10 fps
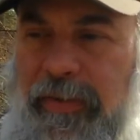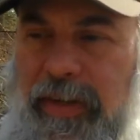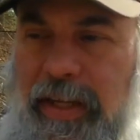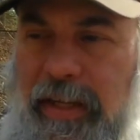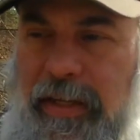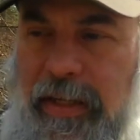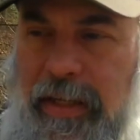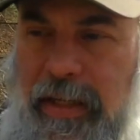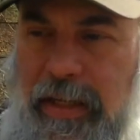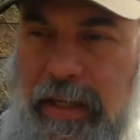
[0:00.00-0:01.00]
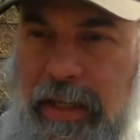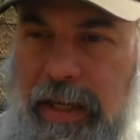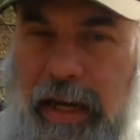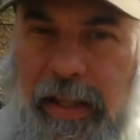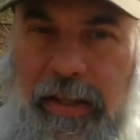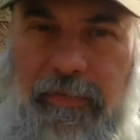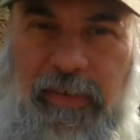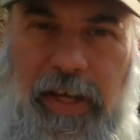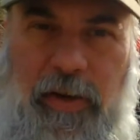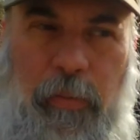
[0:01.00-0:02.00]
We have to get uh, the
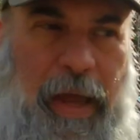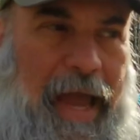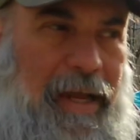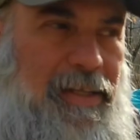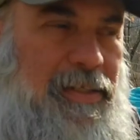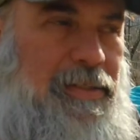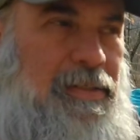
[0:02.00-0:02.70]
vehicle packed,